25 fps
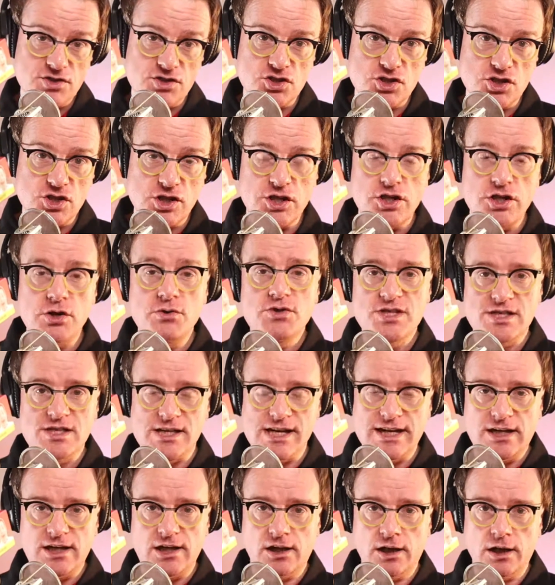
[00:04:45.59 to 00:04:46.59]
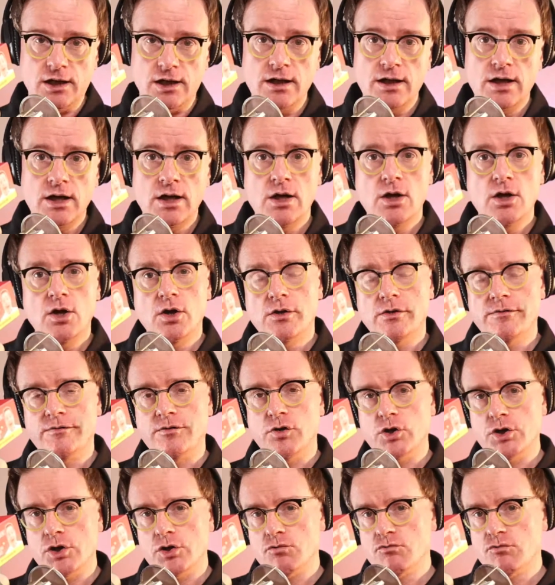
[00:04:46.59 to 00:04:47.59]
There's the you singular
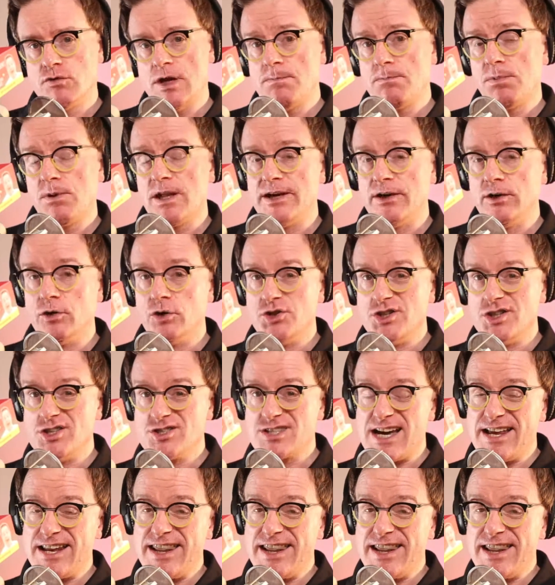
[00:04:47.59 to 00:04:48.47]
for your replay audience.